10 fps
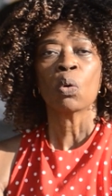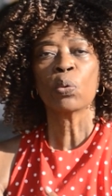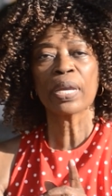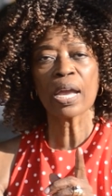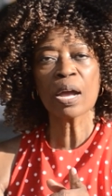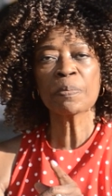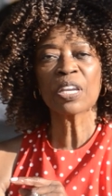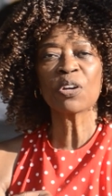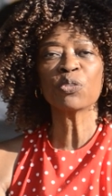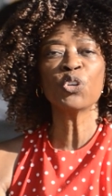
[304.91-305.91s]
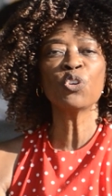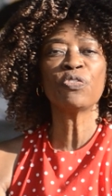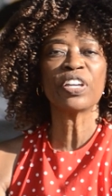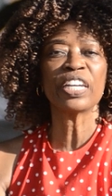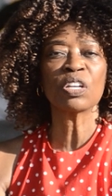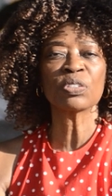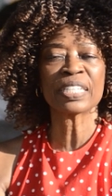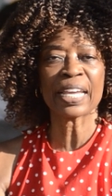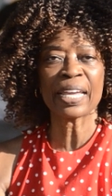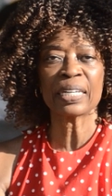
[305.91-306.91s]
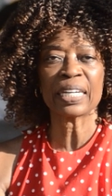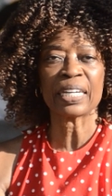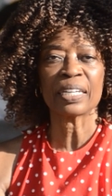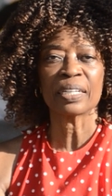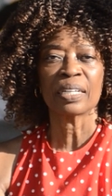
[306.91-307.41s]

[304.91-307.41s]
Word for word: We upload new videos daily.